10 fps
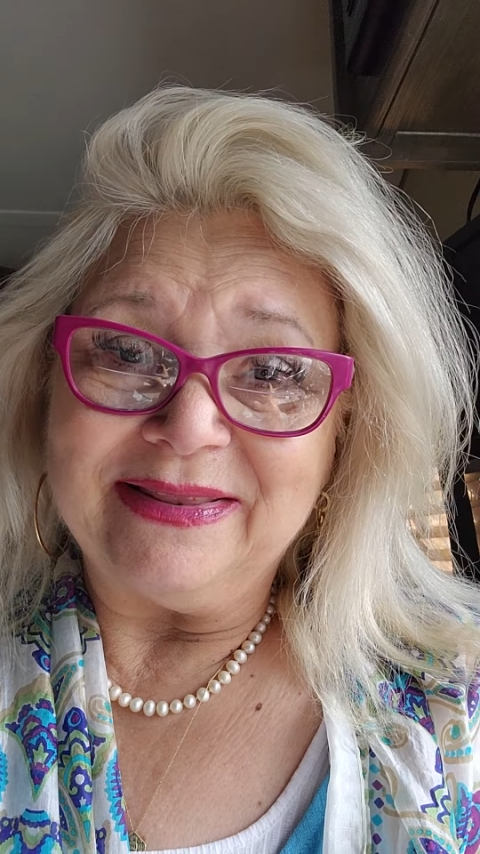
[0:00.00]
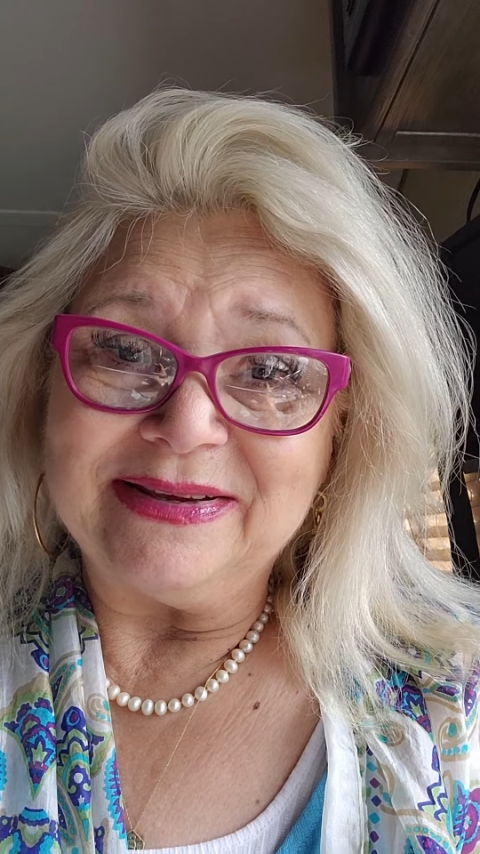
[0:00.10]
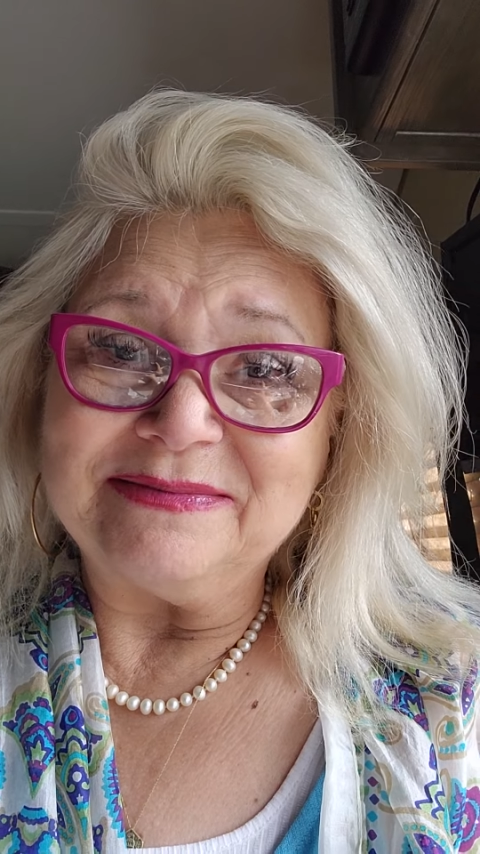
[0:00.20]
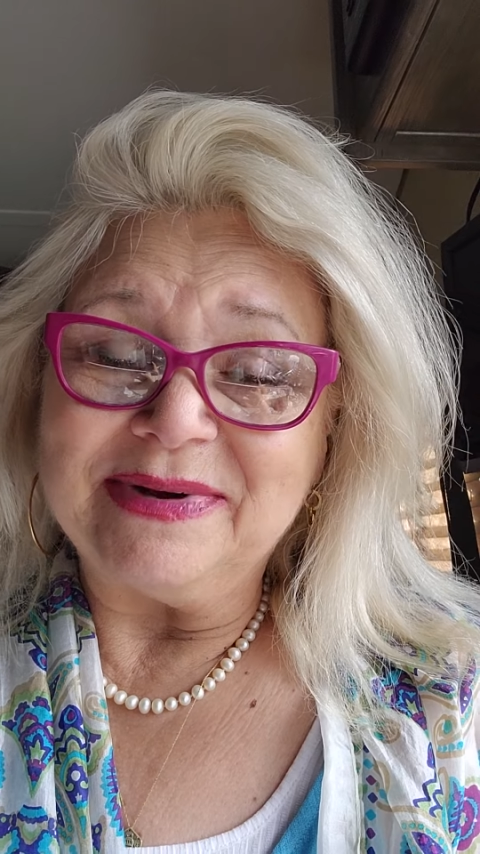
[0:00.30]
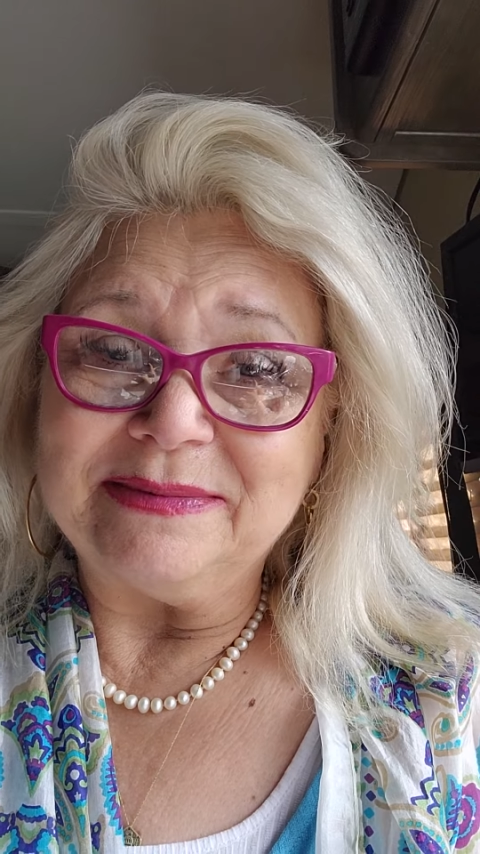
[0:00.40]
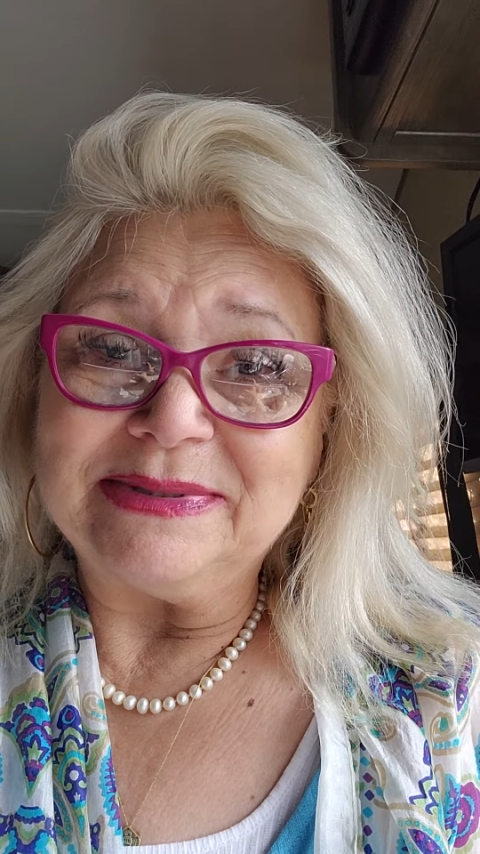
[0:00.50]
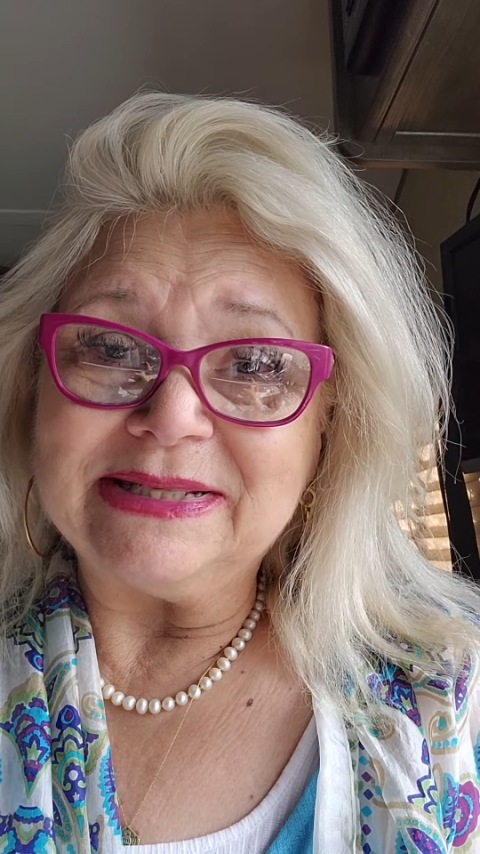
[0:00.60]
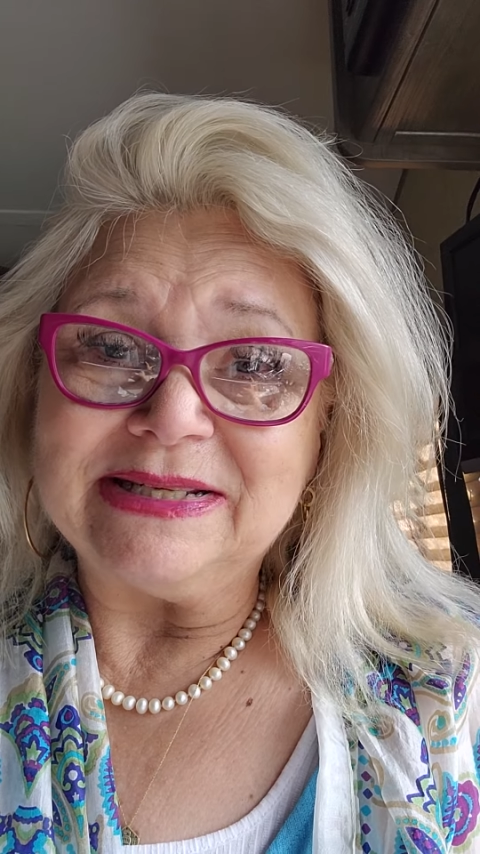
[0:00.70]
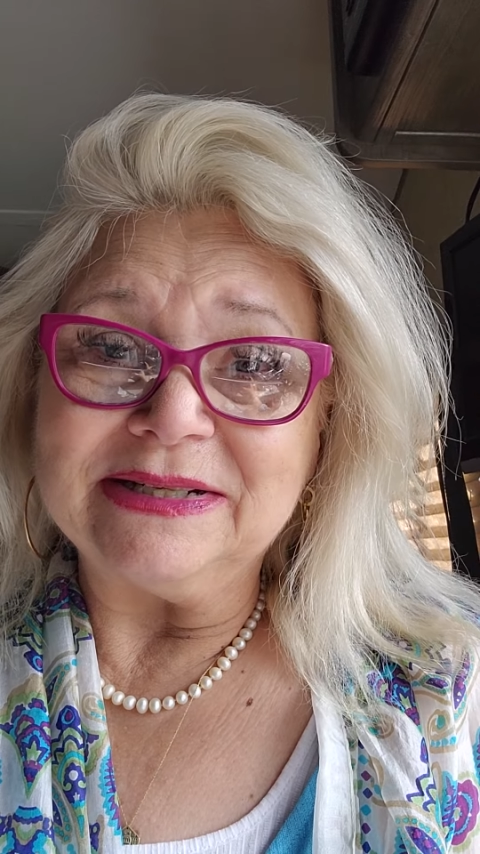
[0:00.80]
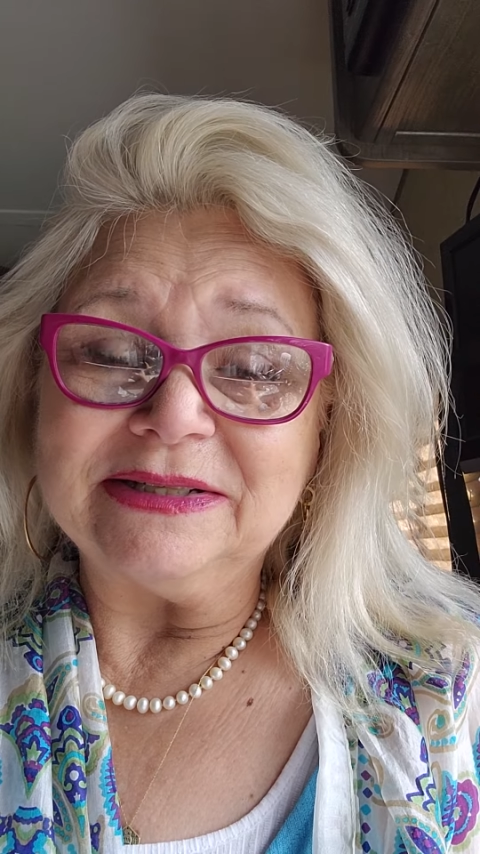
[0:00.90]
them. I'm
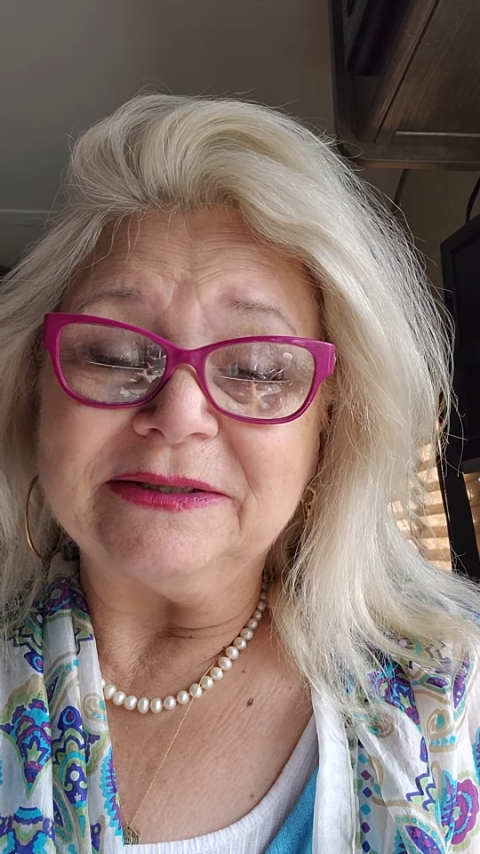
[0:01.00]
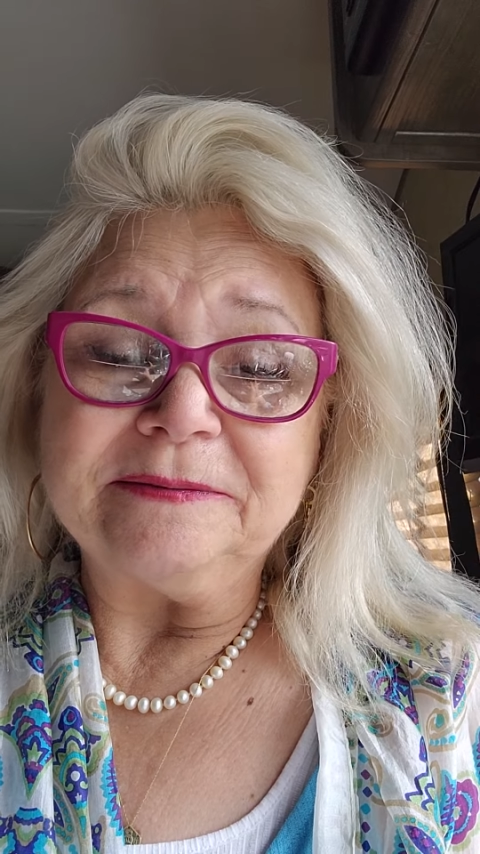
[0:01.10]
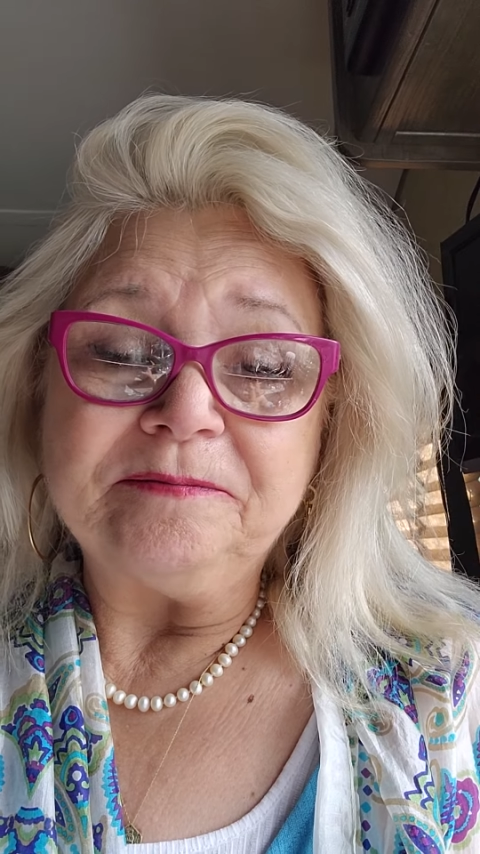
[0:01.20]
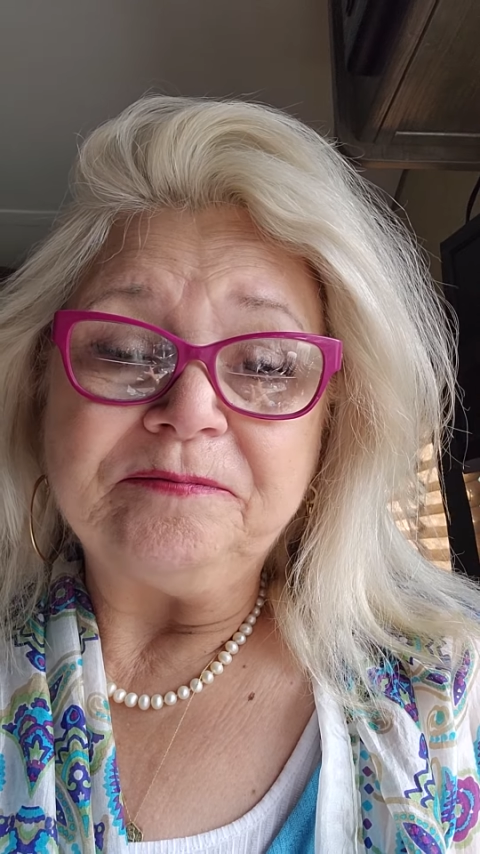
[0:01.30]
still